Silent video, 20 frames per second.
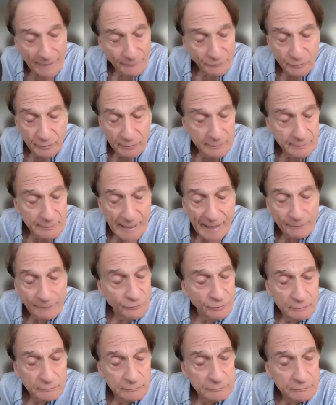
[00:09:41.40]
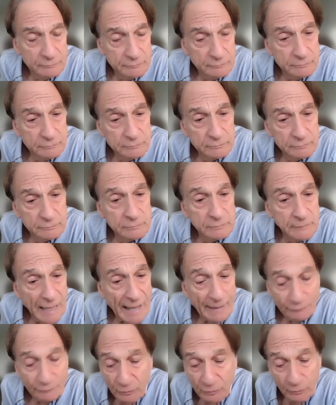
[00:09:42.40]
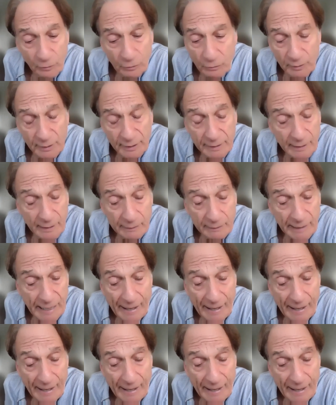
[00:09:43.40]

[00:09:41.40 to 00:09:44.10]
write? Absolutely. I think absolutely they should, because absolutely it's a very